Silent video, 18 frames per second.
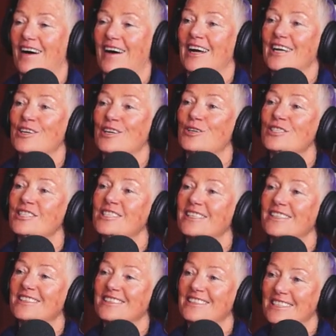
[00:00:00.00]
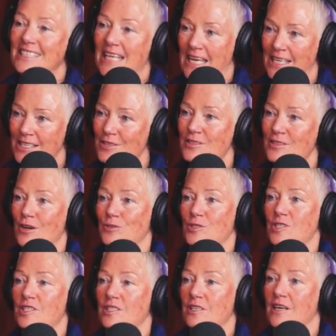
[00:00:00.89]
I could take
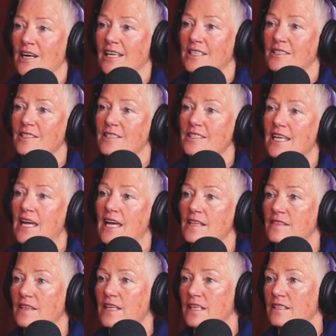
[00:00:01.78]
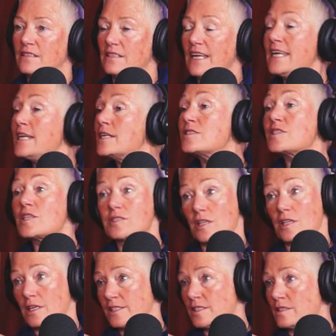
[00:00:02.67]
those signs and then
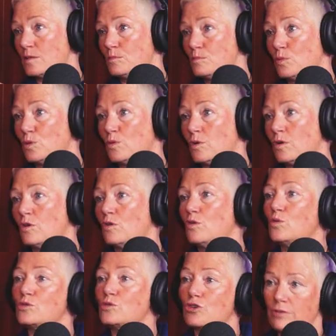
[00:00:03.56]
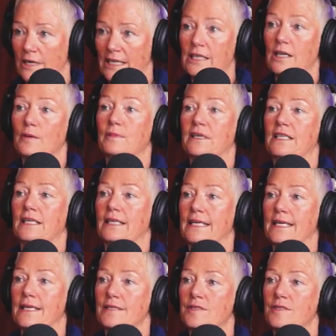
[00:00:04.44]
exercise some more, or drink a bit
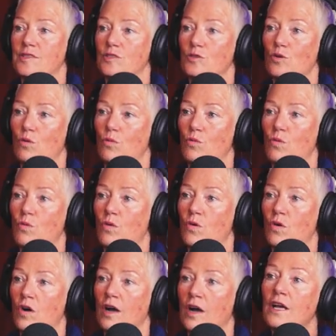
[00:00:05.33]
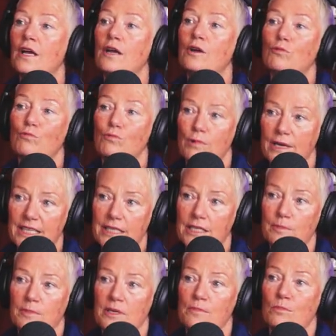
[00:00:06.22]
less, or
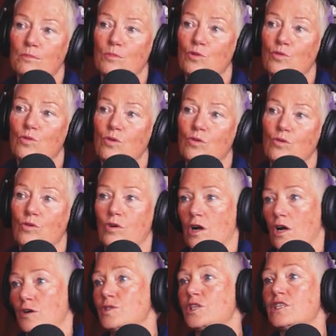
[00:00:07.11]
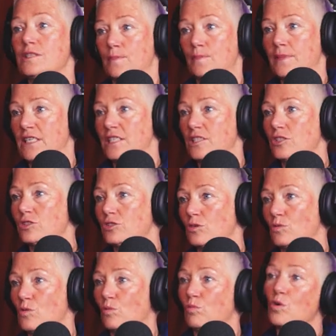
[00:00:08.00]
read a bit more, or go to the
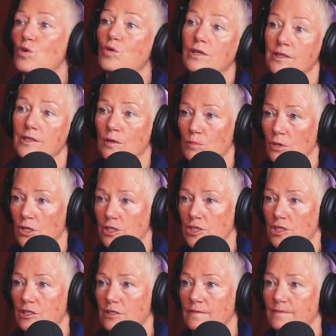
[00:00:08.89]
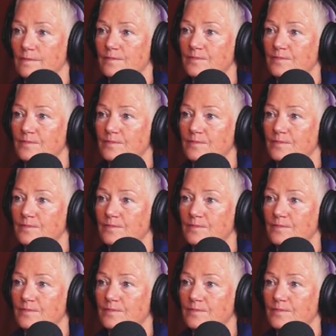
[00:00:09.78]
beach, or walk in the bush.